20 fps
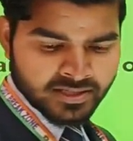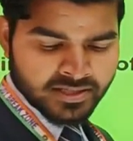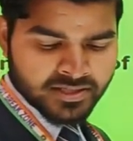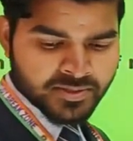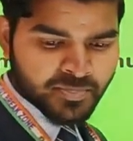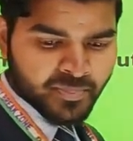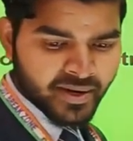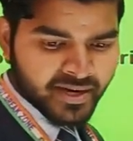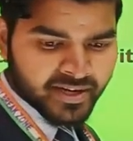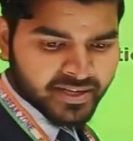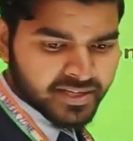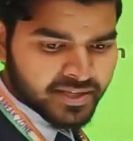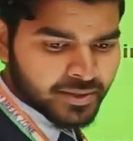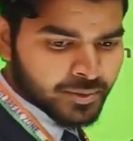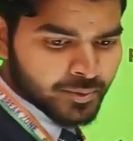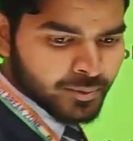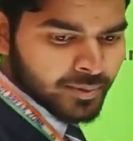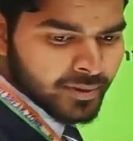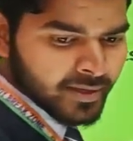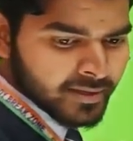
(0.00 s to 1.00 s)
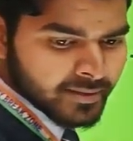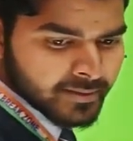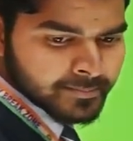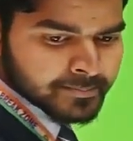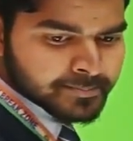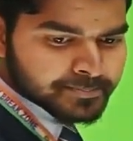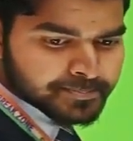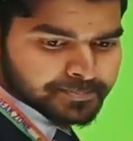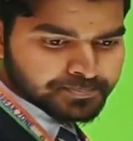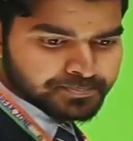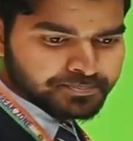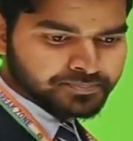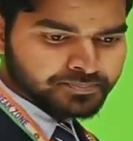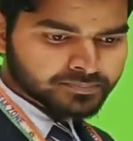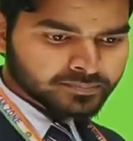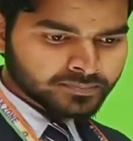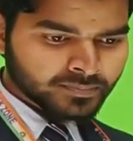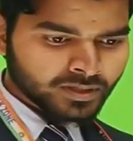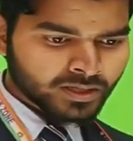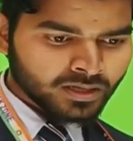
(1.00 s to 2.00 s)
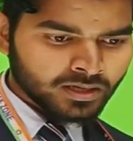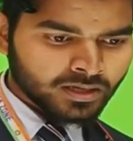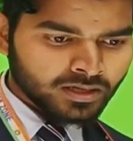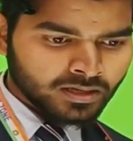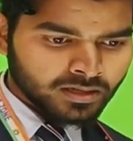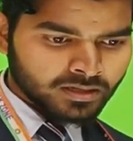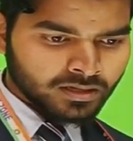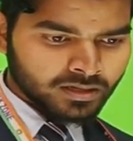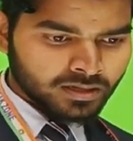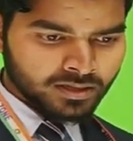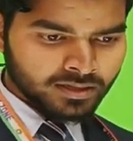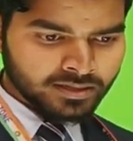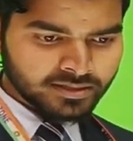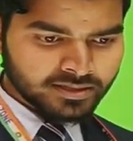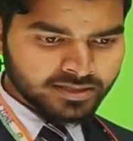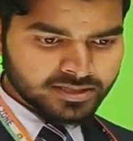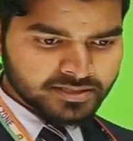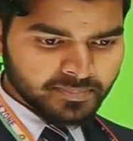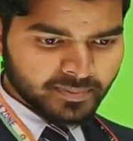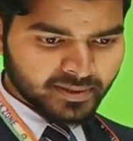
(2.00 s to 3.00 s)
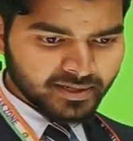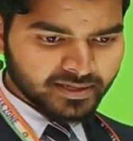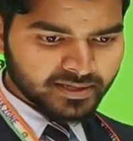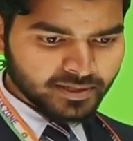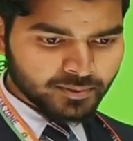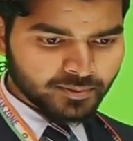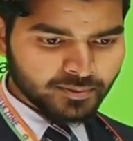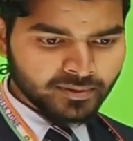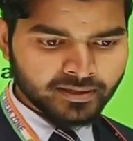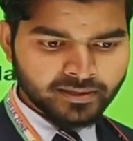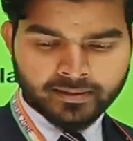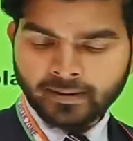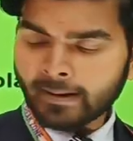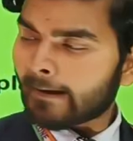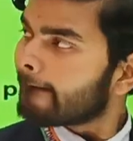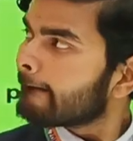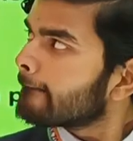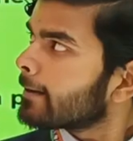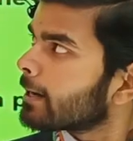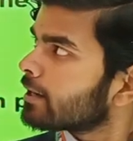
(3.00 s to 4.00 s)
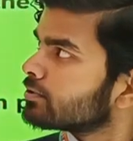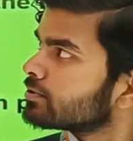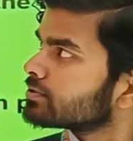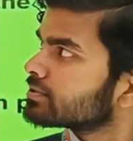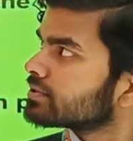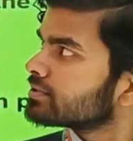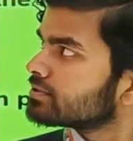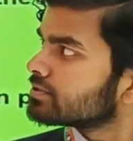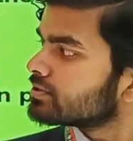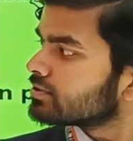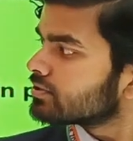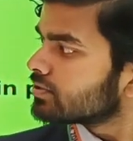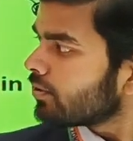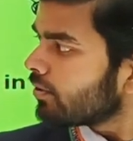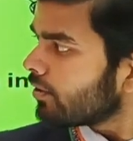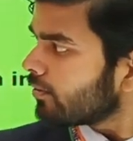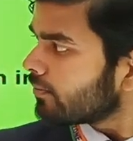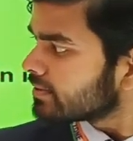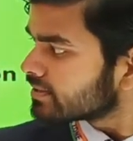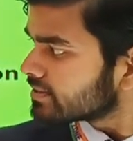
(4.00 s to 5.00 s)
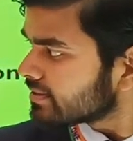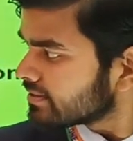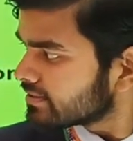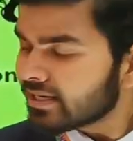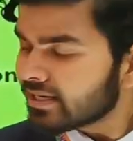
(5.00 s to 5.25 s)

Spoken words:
this particular in this particular questions. Obviously